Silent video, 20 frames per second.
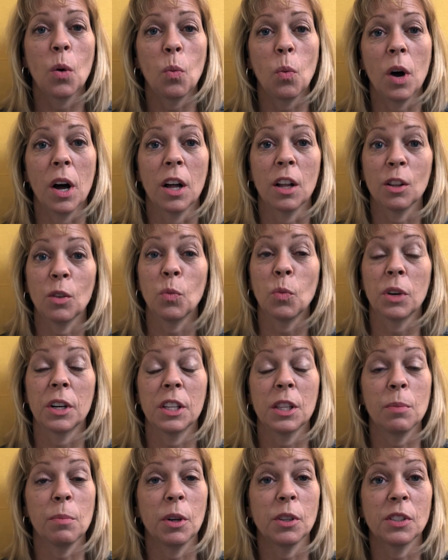Well, one
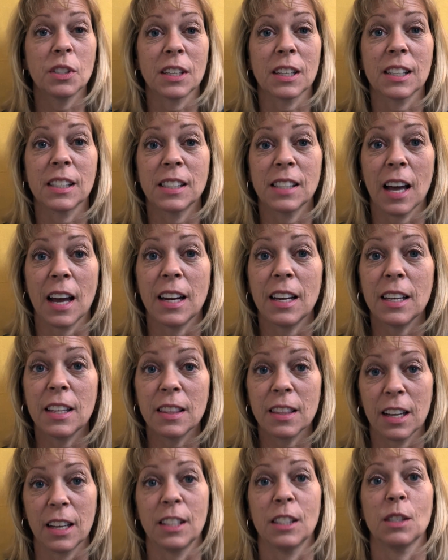of the most exciting
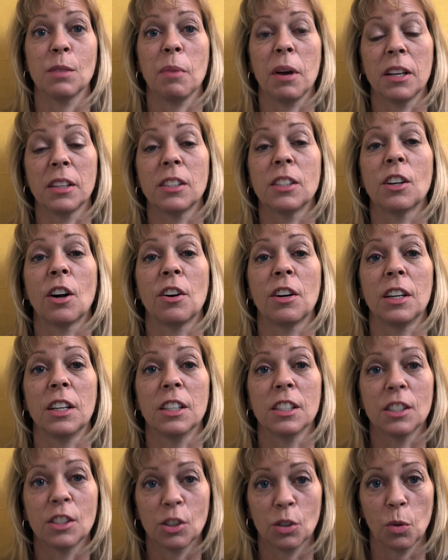things about starting
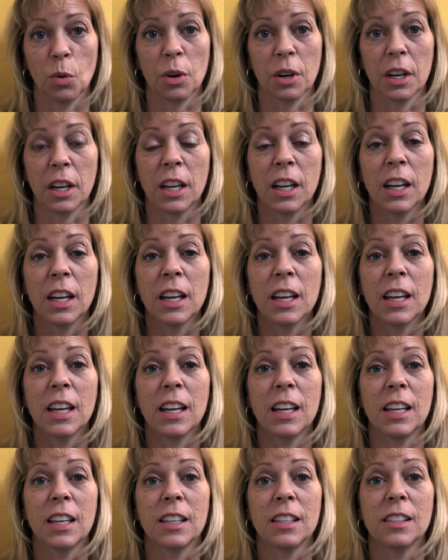a story
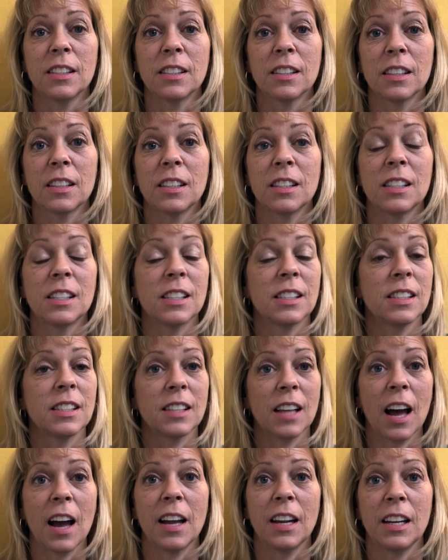is
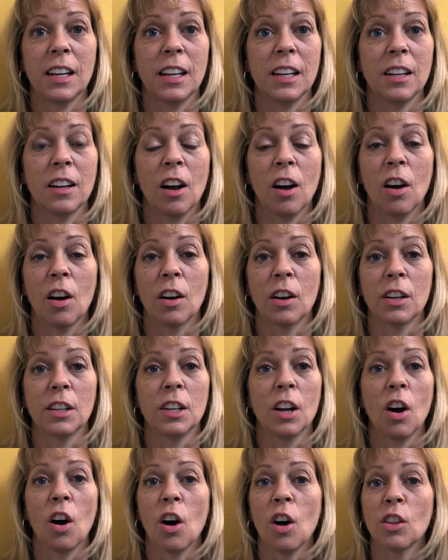deciding
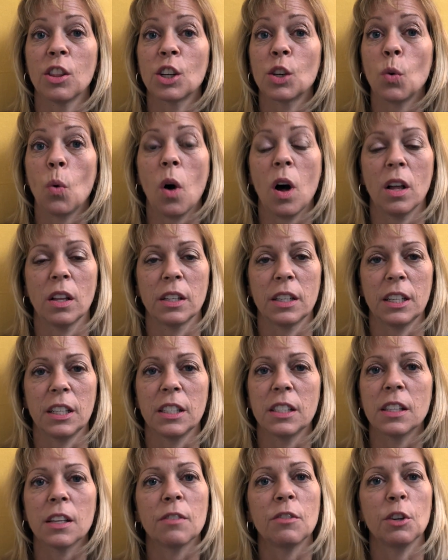on all the
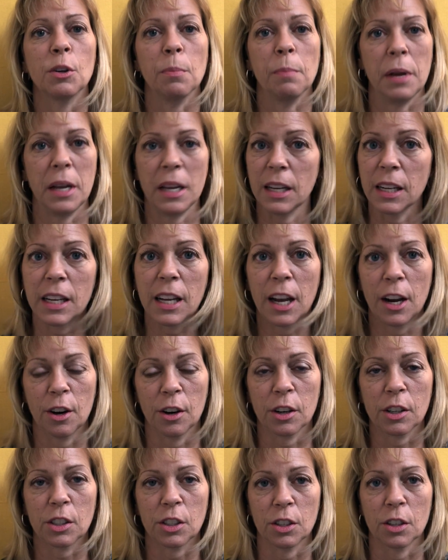qualities of your main
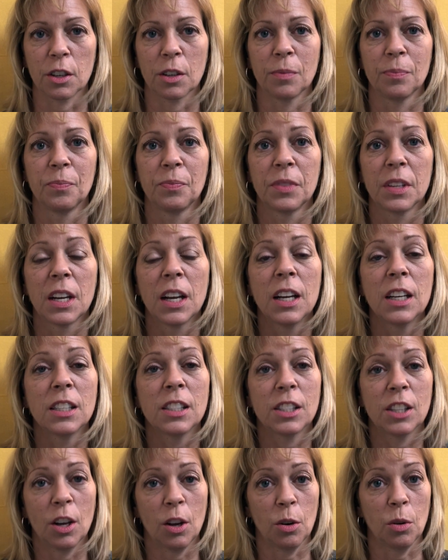character.
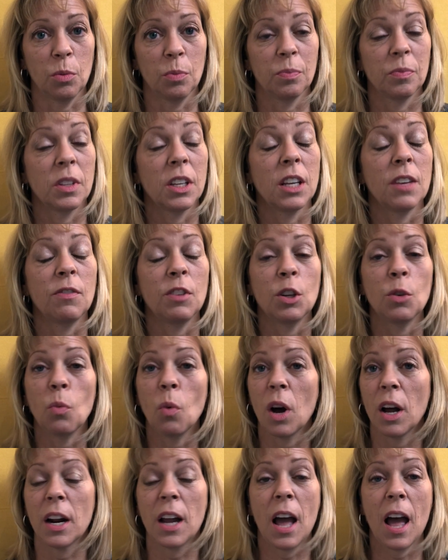So if you
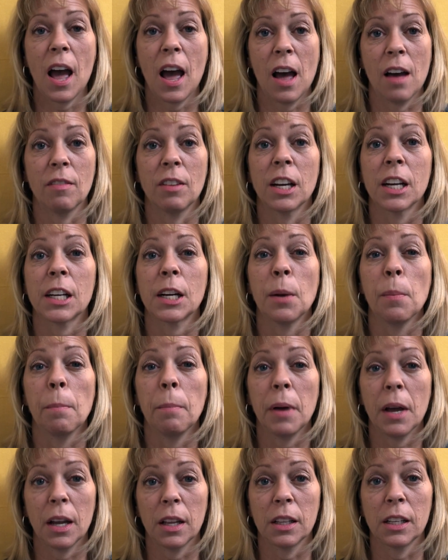want to have a
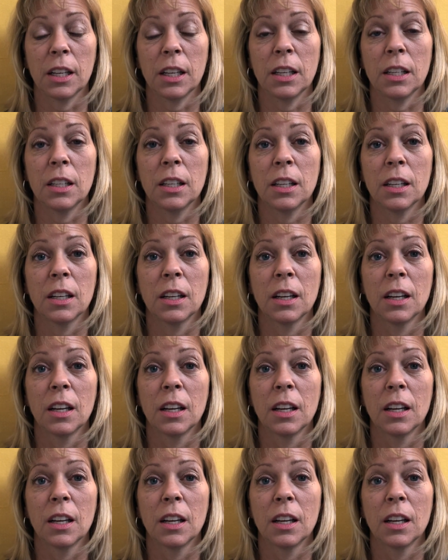compelling,